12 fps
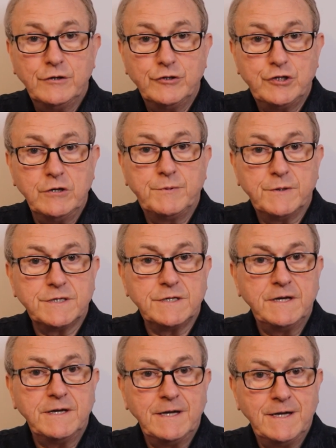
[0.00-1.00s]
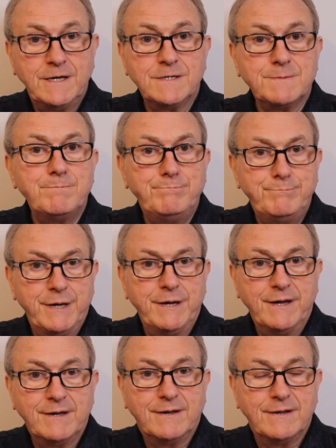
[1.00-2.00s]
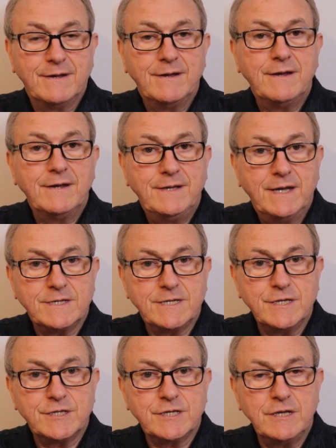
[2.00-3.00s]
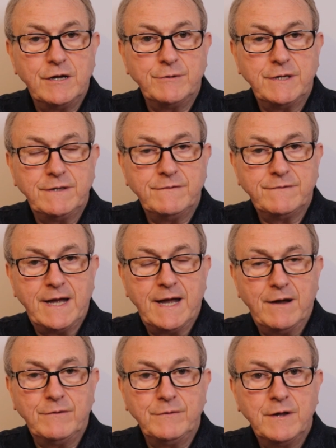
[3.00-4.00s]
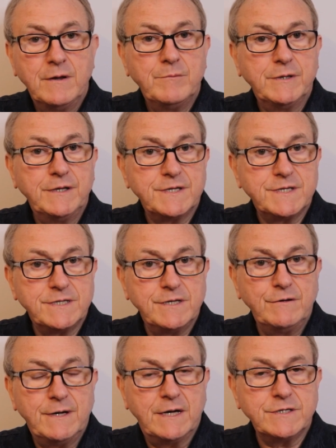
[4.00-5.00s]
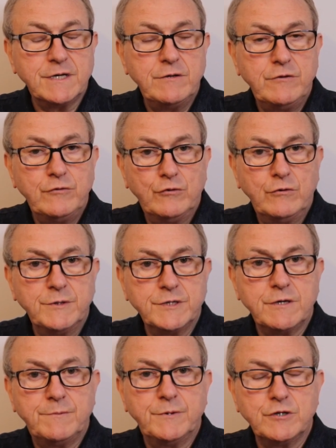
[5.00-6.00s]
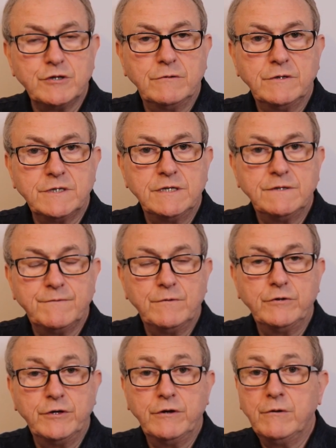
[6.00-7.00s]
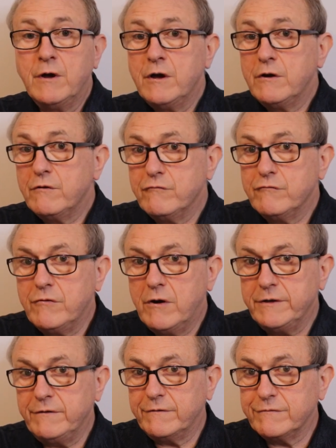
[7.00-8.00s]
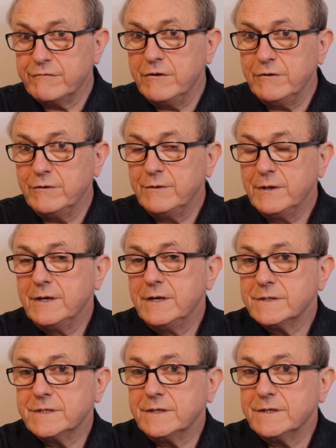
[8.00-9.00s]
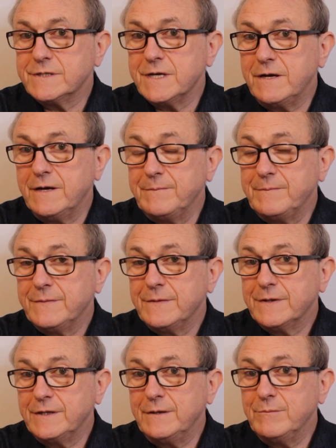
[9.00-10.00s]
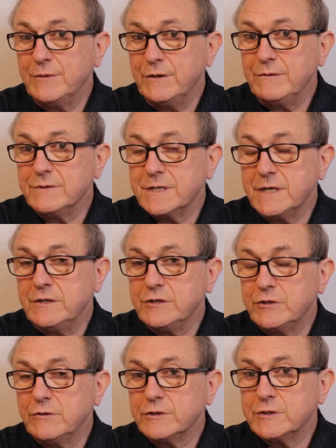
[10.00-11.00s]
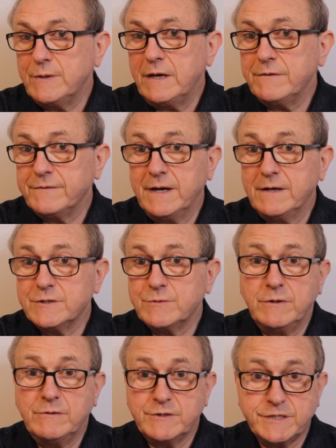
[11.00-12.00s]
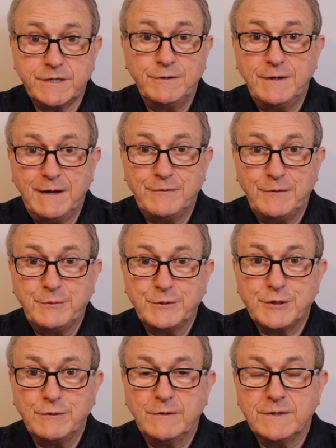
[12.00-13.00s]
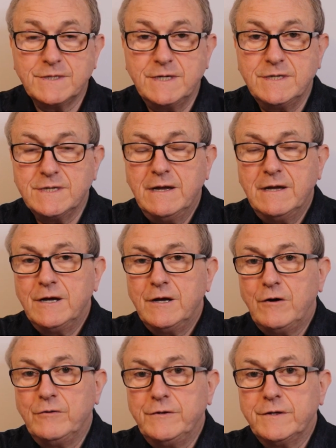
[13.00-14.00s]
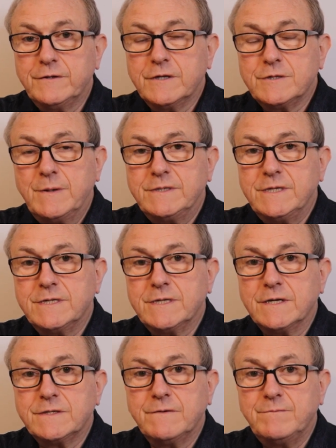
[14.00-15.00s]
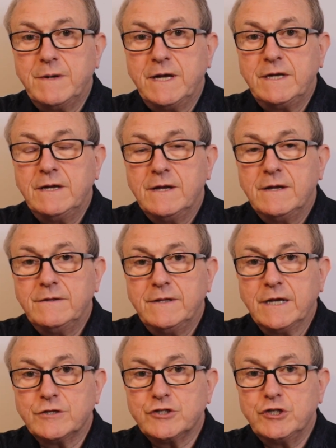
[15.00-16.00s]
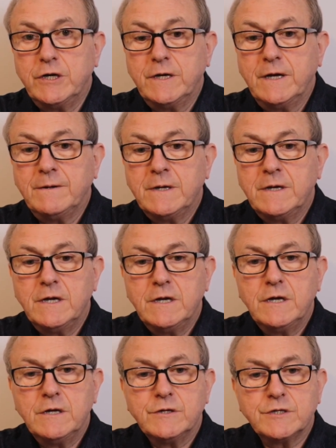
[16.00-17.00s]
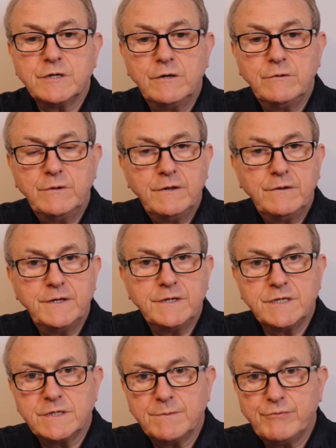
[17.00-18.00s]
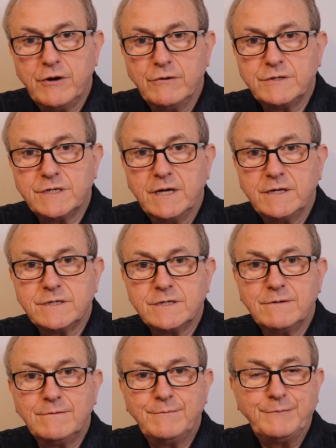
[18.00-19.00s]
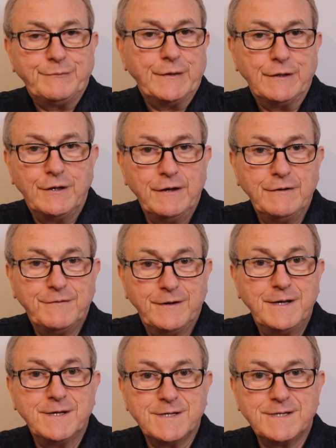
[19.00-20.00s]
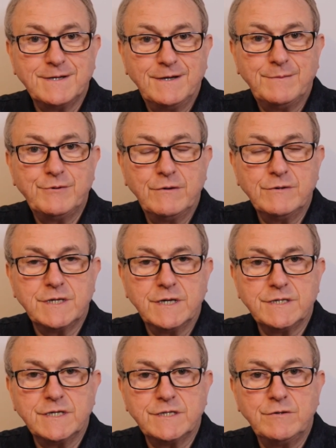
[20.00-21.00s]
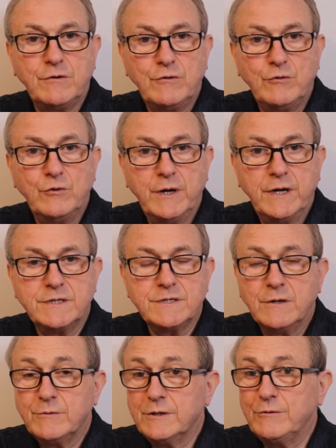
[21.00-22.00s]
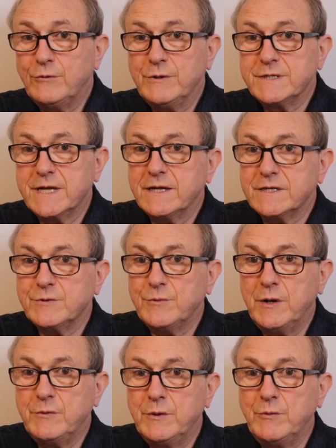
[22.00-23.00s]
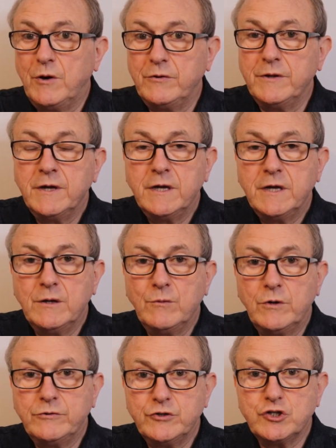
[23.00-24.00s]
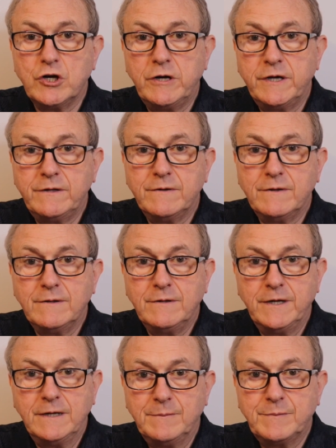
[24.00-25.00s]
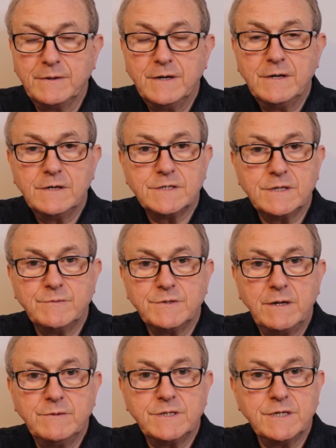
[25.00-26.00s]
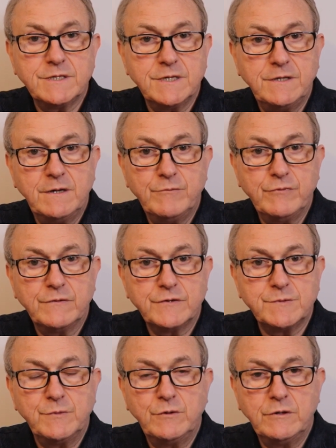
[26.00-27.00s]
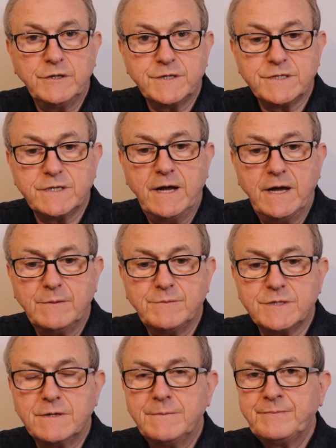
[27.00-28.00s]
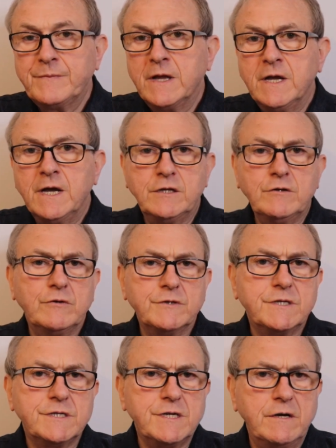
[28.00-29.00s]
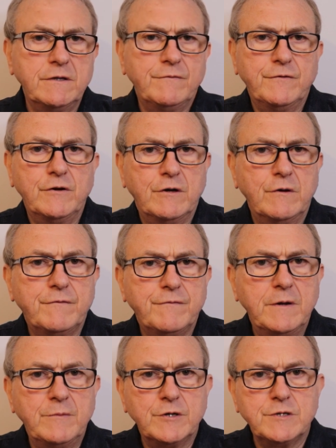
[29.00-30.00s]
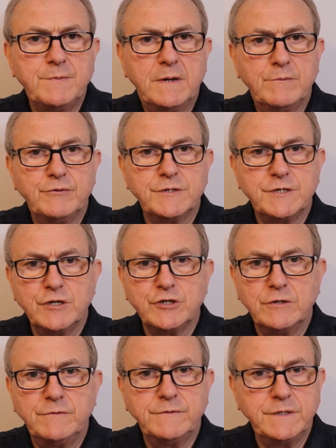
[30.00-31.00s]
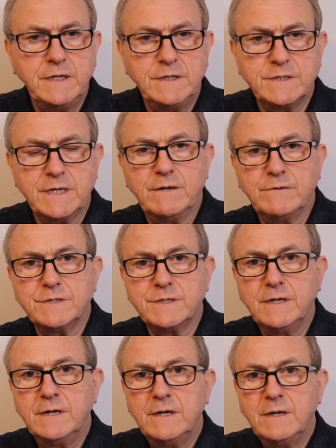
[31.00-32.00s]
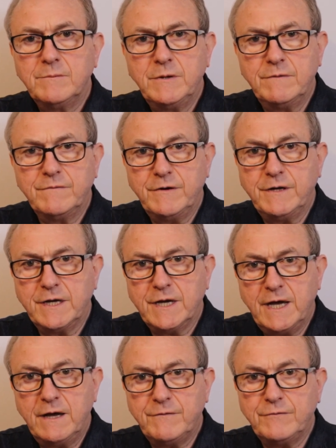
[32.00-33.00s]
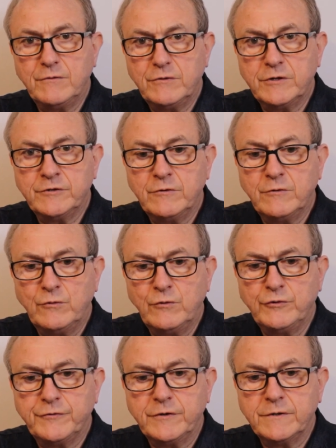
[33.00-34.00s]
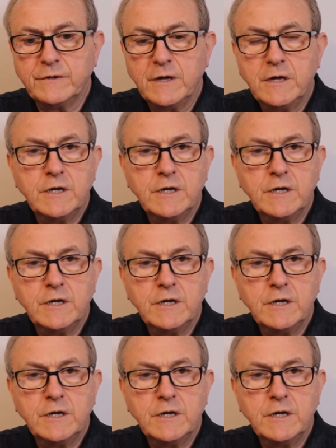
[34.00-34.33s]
Jupiter is big. Yes, it's slowing down, but it still has enormous opportunities for you right through to the time that it moves into your 12th house, where it will still have opportunities on the 26th of May next year. So this is a process. Life is a process. It's not always, we don't always get to where we want in one giant leap. Sometimes it's a number of smaller steps. And of course, the sign of Virgo is very much about precision, details, being very careful and ordered.